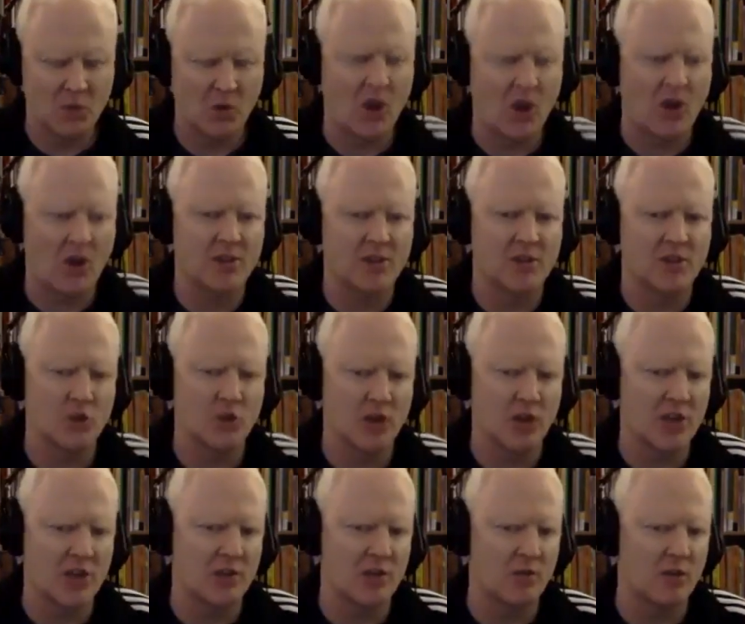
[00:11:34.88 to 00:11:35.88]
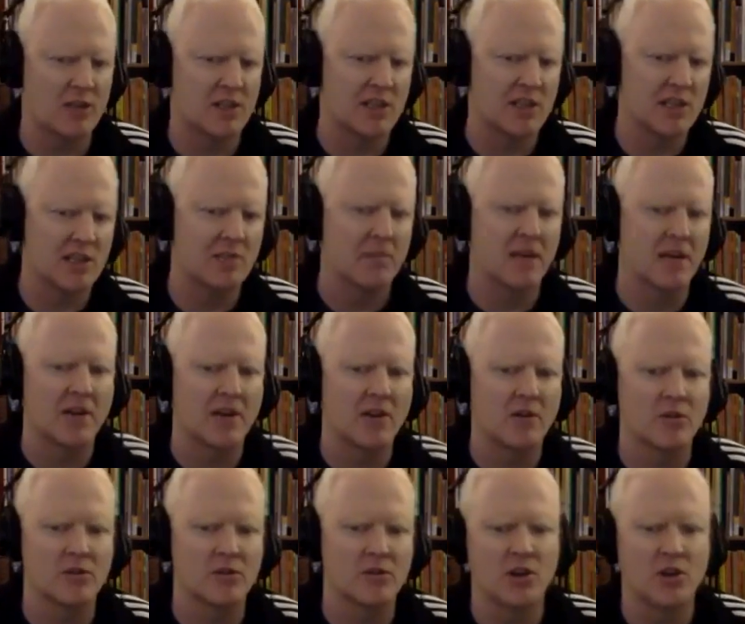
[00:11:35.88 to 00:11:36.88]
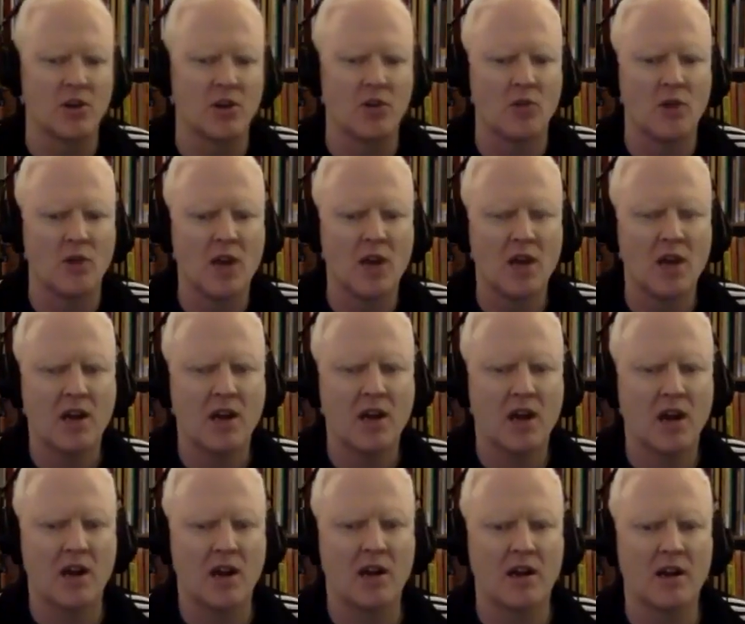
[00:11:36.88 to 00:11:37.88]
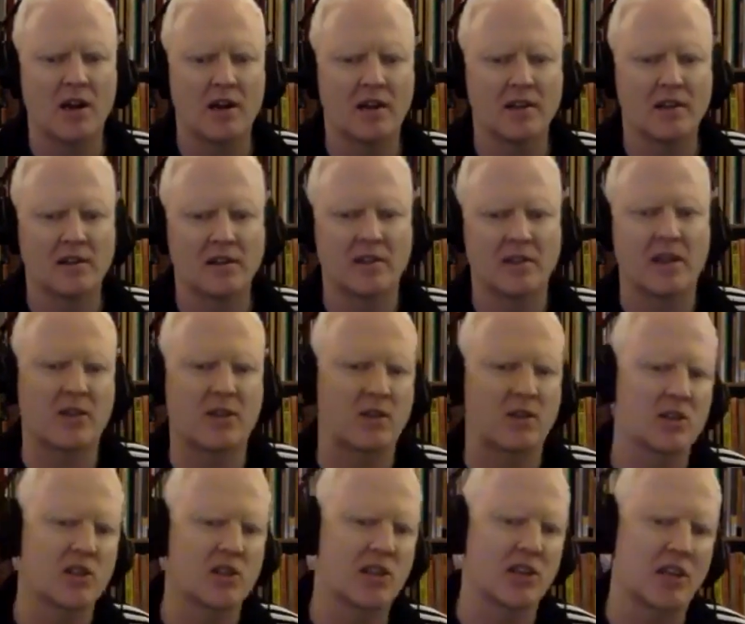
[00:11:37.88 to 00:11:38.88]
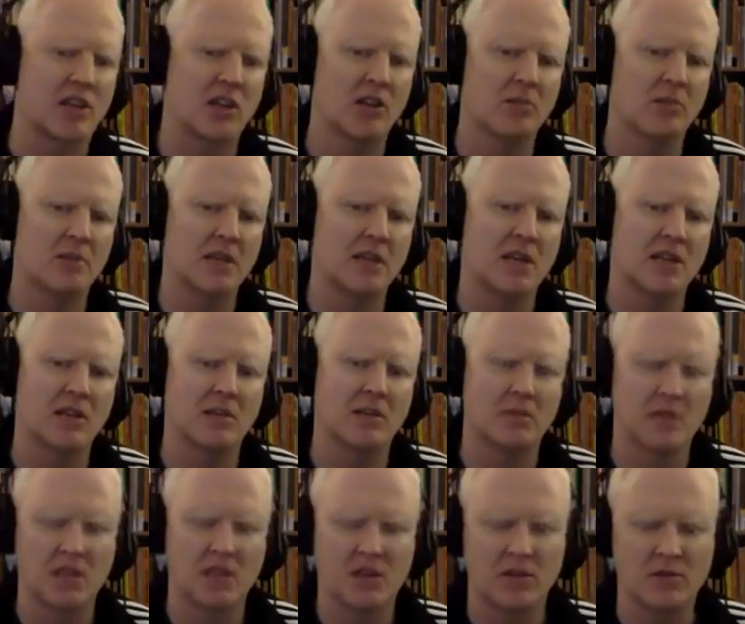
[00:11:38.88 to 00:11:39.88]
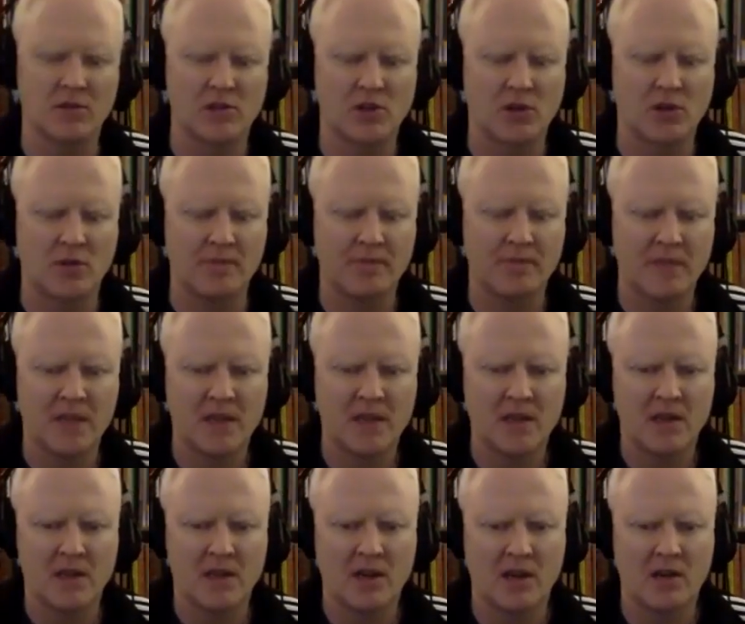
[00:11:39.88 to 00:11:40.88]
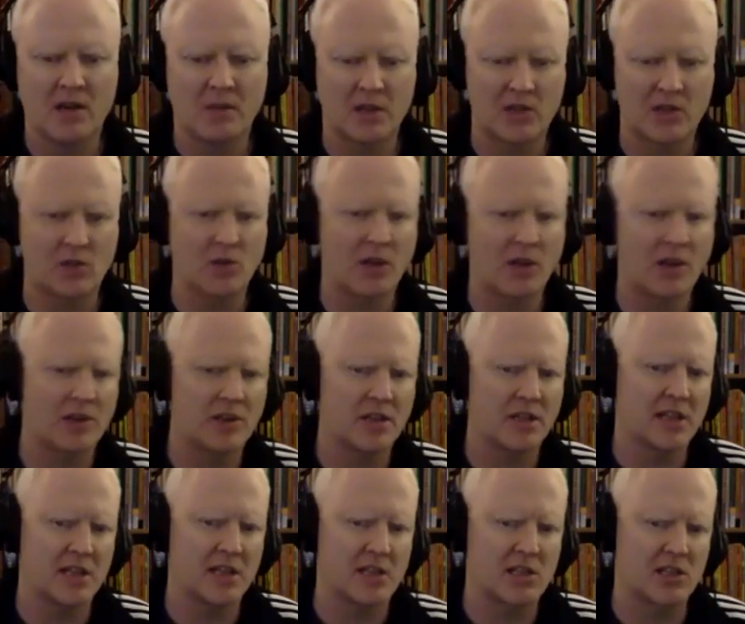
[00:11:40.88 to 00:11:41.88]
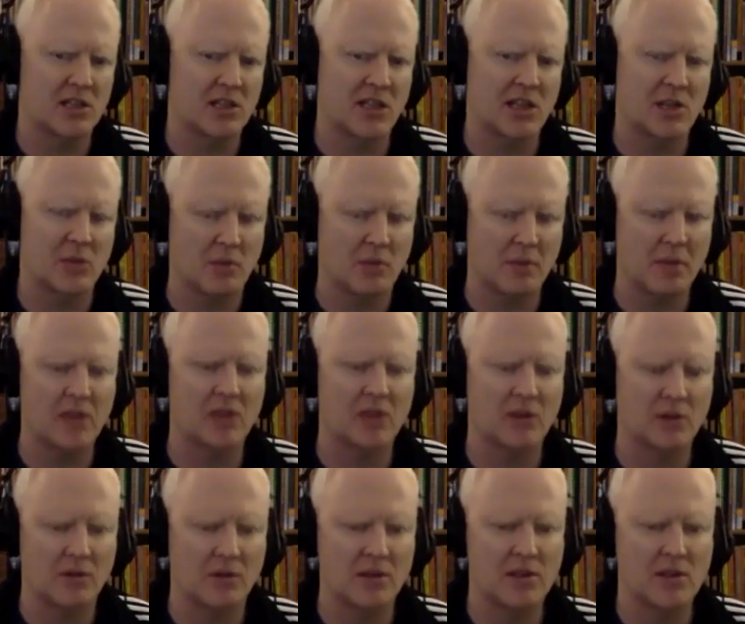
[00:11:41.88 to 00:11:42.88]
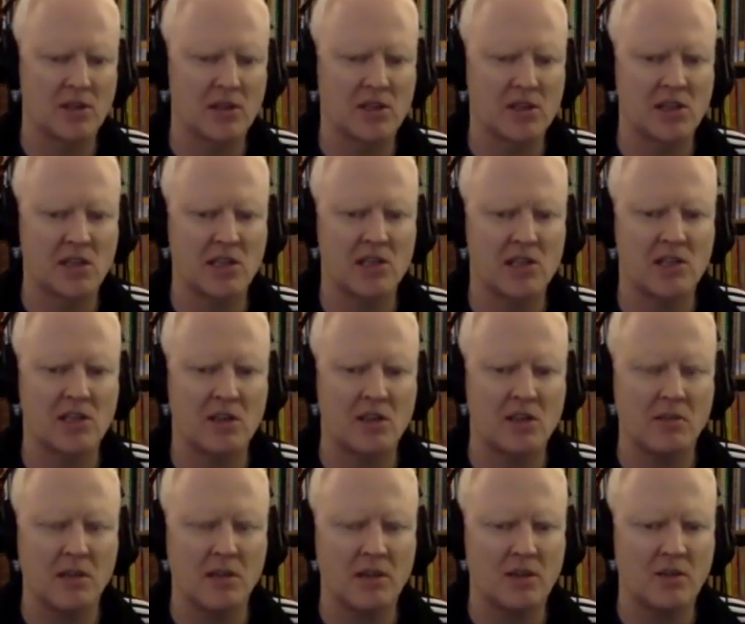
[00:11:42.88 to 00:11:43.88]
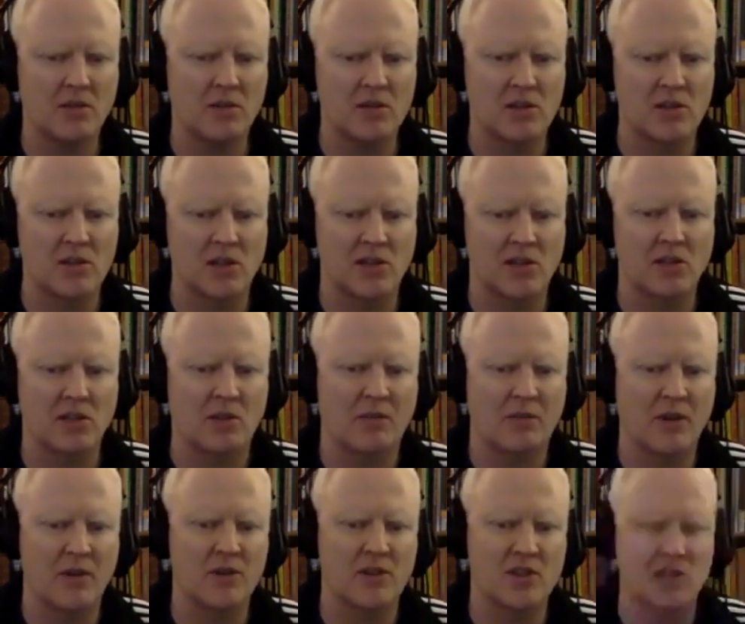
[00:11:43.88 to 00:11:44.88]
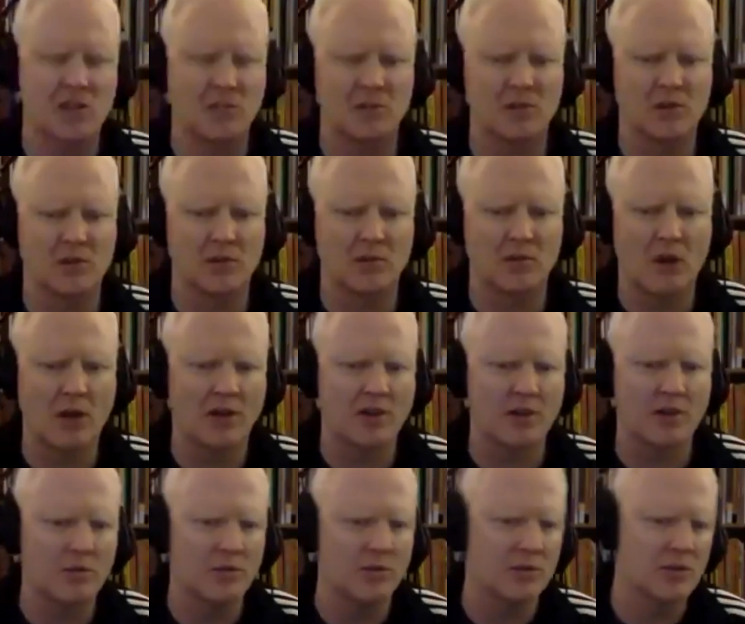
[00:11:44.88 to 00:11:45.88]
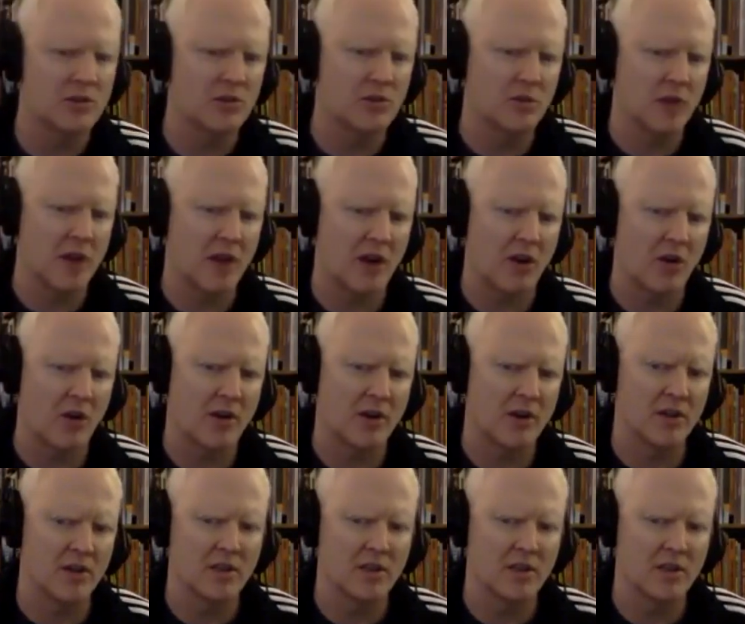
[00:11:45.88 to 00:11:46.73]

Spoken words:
concentration, what's in them, and I know there's nothing that's going to kill me in them, so and so luckily that's what methadone is. It's like methadone is like a very similar molecule to heroin.